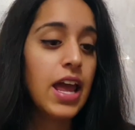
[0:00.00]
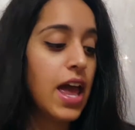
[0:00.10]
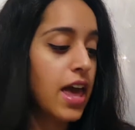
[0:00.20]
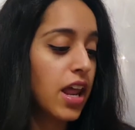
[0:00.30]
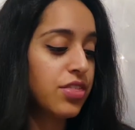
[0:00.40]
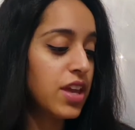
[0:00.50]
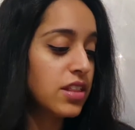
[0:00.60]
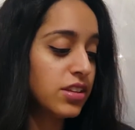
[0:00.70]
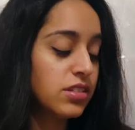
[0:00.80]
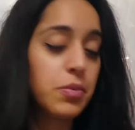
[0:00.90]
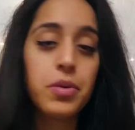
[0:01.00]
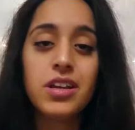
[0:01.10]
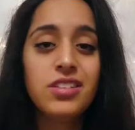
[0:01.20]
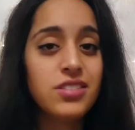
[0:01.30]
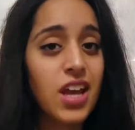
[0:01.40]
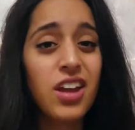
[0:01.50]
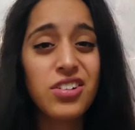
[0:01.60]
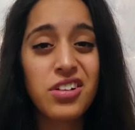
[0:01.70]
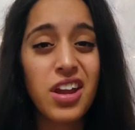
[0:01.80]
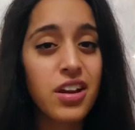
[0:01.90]
And I think this is a pretty
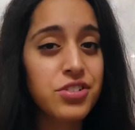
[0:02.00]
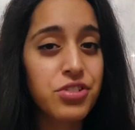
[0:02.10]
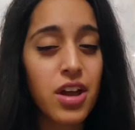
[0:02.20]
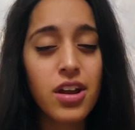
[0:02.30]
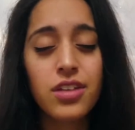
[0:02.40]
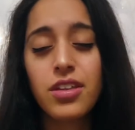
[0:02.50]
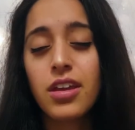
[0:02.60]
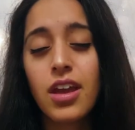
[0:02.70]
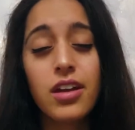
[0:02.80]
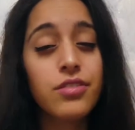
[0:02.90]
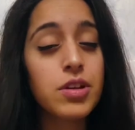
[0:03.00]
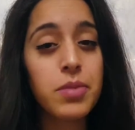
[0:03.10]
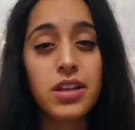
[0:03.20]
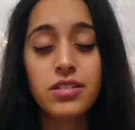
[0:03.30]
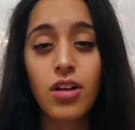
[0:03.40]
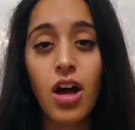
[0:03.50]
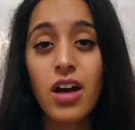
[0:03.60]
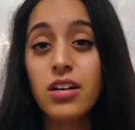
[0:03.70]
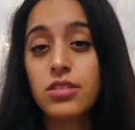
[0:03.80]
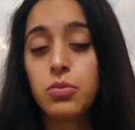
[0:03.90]
standard hairdryer. I think everybody's got at
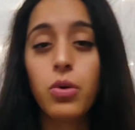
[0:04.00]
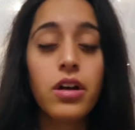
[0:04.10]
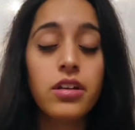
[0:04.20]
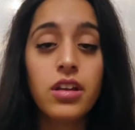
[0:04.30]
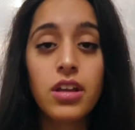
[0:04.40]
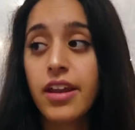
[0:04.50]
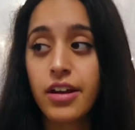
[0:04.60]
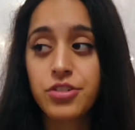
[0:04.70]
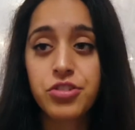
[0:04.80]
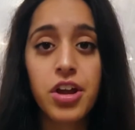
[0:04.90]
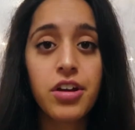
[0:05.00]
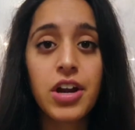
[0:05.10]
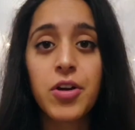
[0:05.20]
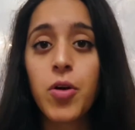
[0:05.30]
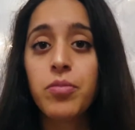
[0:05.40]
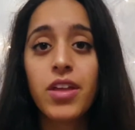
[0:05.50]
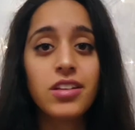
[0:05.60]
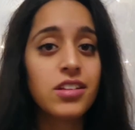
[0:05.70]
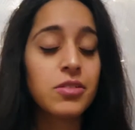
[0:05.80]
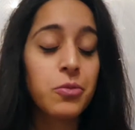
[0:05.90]
least one hairdryer at home that
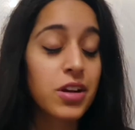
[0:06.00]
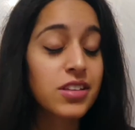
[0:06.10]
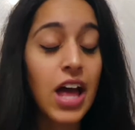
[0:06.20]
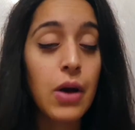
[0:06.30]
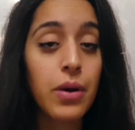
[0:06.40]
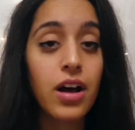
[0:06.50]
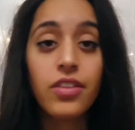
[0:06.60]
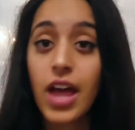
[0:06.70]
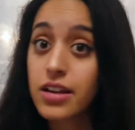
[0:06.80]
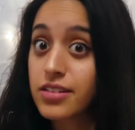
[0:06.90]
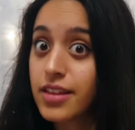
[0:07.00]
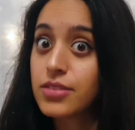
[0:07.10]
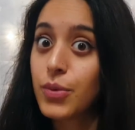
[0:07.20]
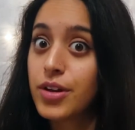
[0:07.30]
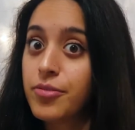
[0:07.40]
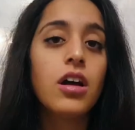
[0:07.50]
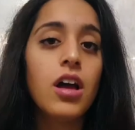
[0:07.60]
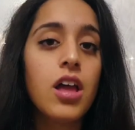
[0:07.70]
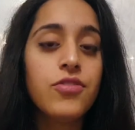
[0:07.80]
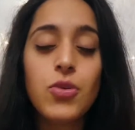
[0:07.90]
doesn't work that well. That's this one.
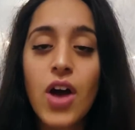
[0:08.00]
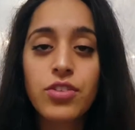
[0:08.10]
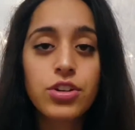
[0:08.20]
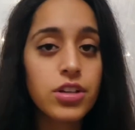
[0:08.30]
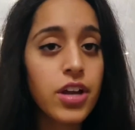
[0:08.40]
If you have a good